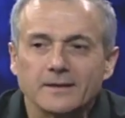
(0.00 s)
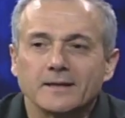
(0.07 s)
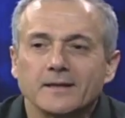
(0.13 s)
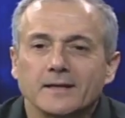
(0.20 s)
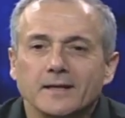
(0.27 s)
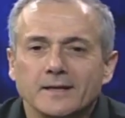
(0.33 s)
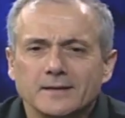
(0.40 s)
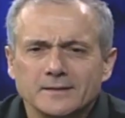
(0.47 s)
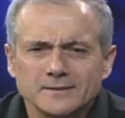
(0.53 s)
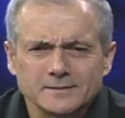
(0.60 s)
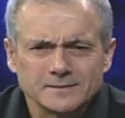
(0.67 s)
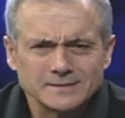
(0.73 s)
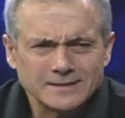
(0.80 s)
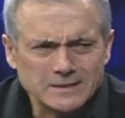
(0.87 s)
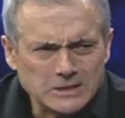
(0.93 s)
Uh,
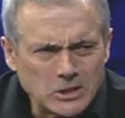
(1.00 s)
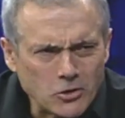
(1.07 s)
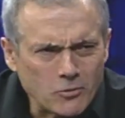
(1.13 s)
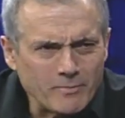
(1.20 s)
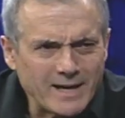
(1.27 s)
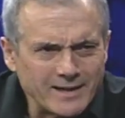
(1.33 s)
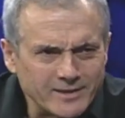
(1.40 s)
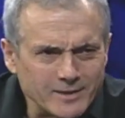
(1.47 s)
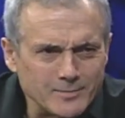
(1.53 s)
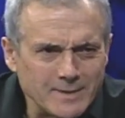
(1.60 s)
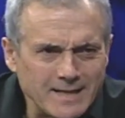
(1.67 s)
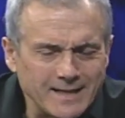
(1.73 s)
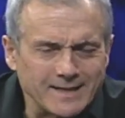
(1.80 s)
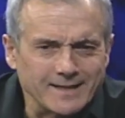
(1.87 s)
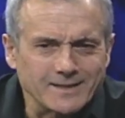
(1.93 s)
no
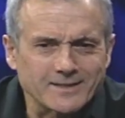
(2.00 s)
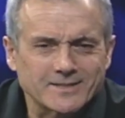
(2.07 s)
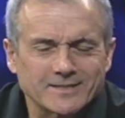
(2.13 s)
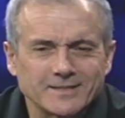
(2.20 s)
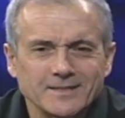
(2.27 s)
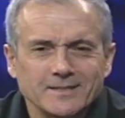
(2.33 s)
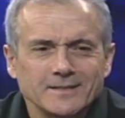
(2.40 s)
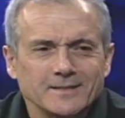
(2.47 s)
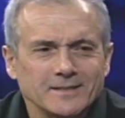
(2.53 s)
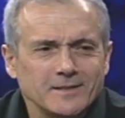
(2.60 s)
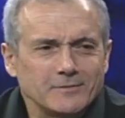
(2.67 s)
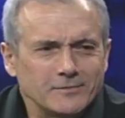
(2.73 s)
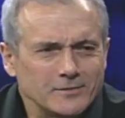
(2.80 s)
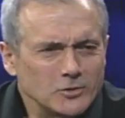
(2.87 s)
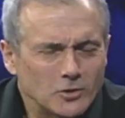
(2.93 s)
mathematics.
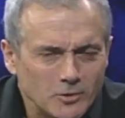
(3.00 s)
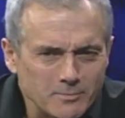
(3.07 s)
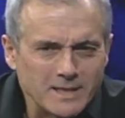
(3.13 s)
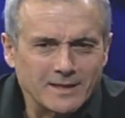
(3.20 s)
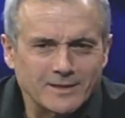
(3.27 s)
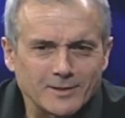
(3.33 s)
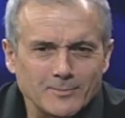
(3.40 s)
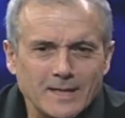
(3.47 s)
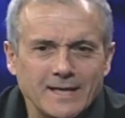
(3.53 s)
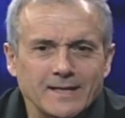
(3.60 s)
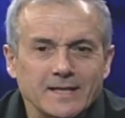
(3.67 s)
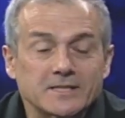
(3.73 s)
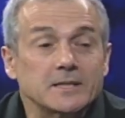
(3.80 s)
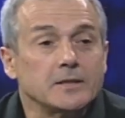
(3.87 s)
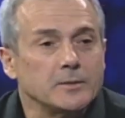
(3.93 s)
In, uh-huh. No
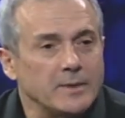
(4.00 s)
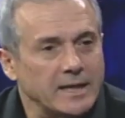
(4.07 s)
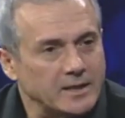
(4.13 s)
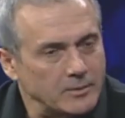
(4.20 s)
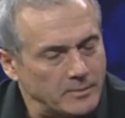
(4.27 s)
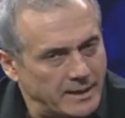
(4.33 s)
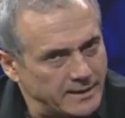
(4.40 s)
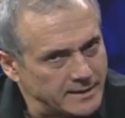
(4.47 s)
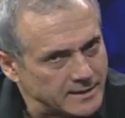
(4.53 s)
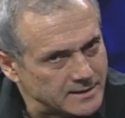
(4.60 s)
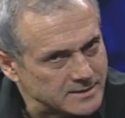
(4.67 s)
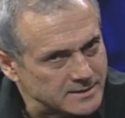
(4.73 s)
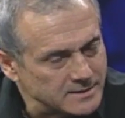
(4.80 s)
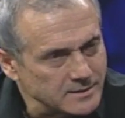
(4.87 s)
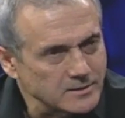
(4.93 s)
mathematics. The
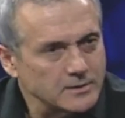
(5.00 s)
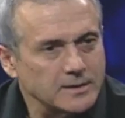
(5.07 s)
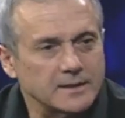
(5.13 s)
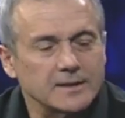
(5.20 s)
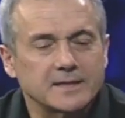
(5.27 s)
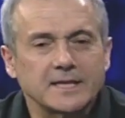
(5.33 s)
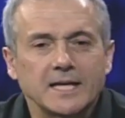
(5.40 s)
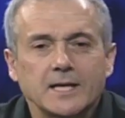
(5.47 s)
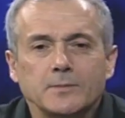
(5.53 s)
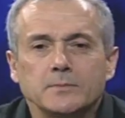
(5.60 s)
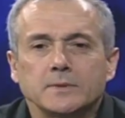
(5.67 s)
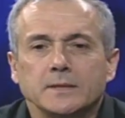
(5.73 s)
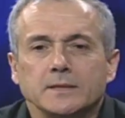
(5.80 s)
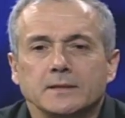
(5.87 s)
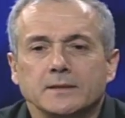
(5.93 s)
mathematics uh,
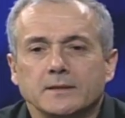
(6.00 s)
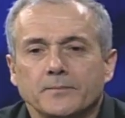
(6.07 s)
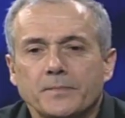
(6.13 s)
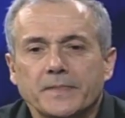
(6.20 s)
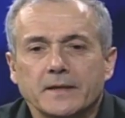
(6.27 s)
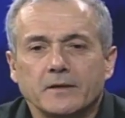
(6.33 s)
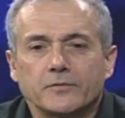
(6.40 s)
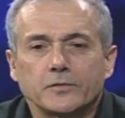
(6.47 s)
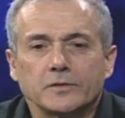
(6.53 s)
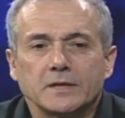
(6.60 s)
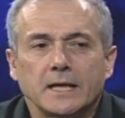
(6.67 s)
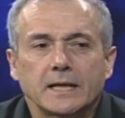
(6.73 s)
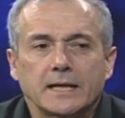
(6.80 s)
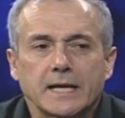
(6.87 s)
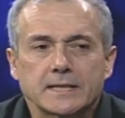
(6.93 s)
came uh, a few
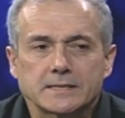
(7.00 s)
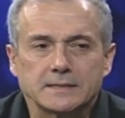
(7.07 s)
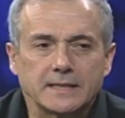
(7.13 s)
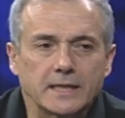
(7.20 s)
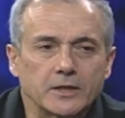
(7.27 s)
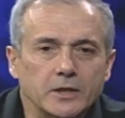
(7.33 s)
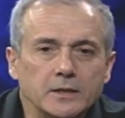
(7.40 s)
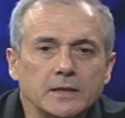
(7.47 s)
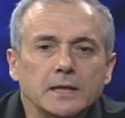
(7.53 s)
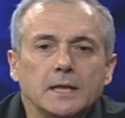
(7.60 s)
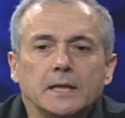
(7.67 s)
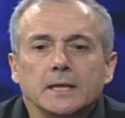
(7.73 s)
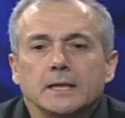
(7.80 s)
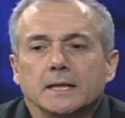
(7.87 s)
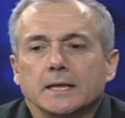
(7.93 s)
decades later.
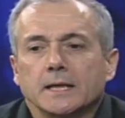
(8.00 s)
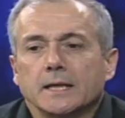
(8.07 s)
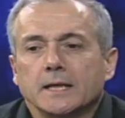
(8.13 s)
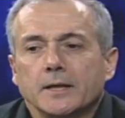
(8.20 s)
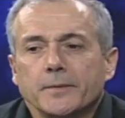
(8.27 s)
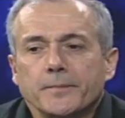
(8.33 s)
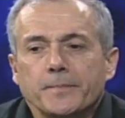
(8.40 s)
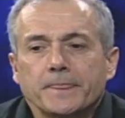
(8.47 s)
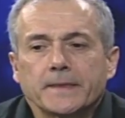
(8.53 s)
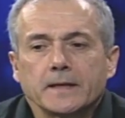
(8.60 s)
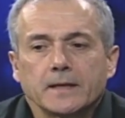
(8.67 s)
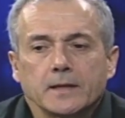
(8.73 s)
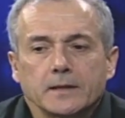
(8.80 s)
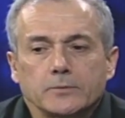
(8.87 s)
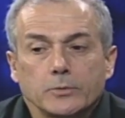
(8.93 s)
Um,
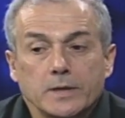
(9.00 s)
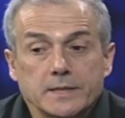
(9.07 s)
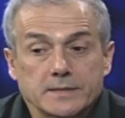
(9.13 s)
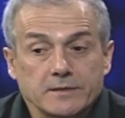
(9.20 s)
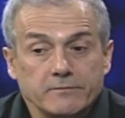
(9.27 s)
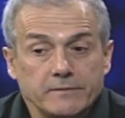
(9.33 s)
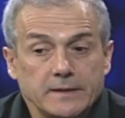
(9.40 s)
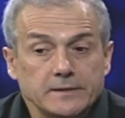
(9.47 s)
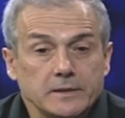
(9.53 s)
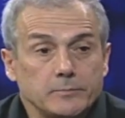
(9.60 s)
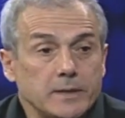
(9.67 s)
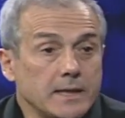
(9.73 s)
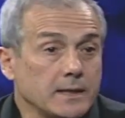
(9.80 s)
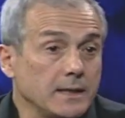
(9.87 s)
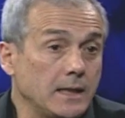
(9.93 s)
it was
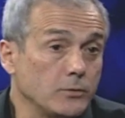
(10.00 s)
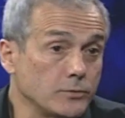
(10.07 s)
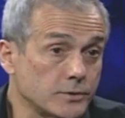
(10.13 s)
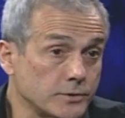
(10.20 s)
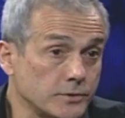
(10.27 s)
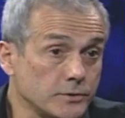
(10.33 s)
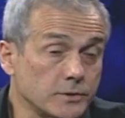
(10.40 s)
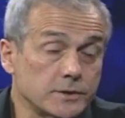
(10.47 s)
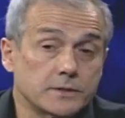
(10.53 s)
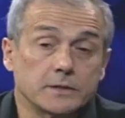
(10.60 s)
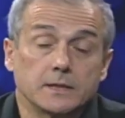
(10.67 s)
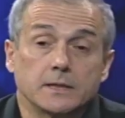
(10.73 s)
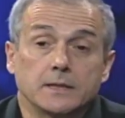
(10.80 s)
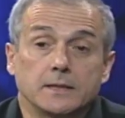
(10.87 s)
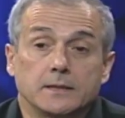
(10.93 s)
invented by Clausius,
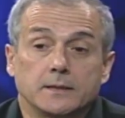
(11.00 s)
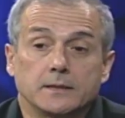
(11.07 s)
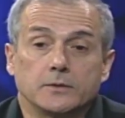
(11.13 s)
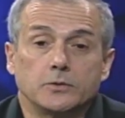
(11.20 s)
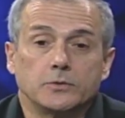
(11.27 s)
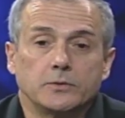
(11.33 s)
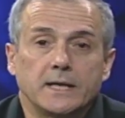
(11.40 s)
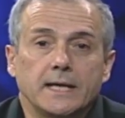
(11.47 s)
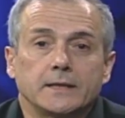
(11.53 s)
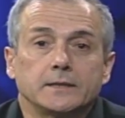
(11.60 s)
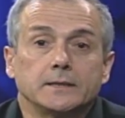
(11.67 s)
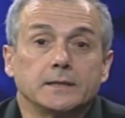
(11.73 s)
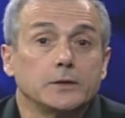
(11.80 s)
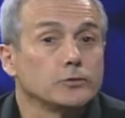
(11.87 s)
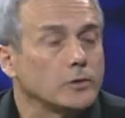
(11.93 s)
uh, who
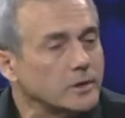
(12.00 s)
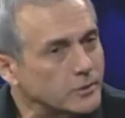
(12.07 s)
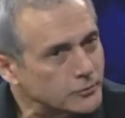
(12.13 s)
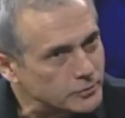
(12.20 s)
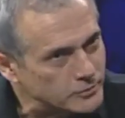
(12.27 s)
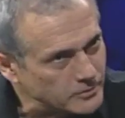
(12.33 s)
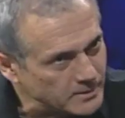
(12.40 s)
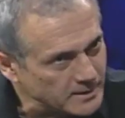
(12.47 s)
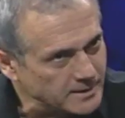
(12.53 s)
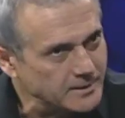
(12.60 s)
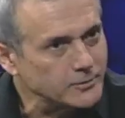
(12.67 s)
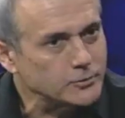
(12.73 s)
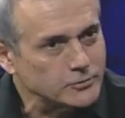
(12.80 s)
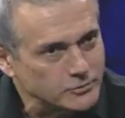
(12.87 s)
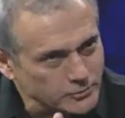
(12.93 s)
had, in order to,
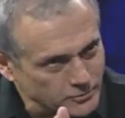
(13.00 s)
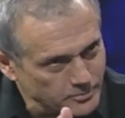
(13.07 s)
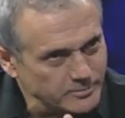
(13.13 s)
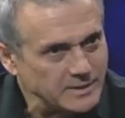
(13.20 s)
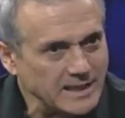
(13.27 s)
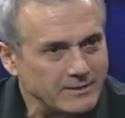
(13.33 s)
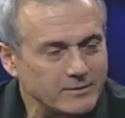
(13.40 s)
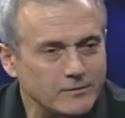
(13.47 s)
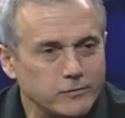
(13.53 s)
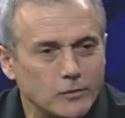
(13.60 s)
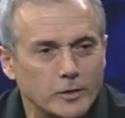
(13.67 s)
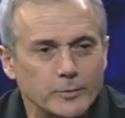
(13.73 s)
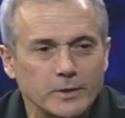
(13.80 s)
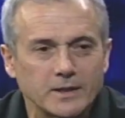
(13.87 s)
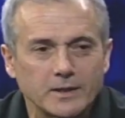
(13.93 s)
uh, to have a
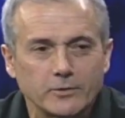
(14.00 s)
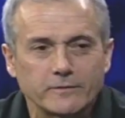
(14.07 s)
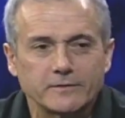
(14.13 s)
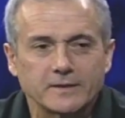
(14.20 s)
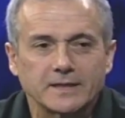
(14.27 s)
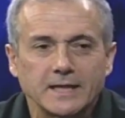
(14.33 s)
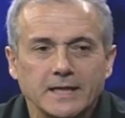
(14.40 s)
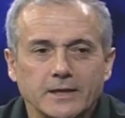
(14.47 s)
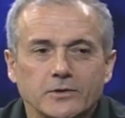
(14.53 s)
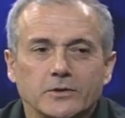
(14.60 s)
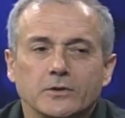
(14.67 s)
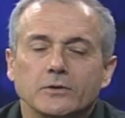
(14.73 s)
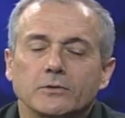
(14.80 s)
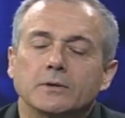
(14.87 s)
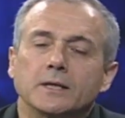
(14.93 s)
formula of the kind
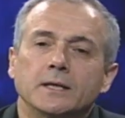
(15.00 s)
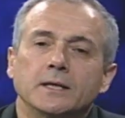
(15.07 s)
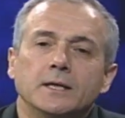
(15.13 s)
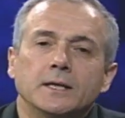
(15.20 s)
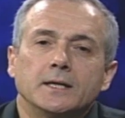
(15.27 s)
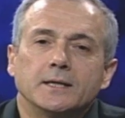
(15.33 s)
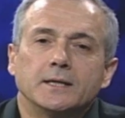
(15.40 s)
you uh,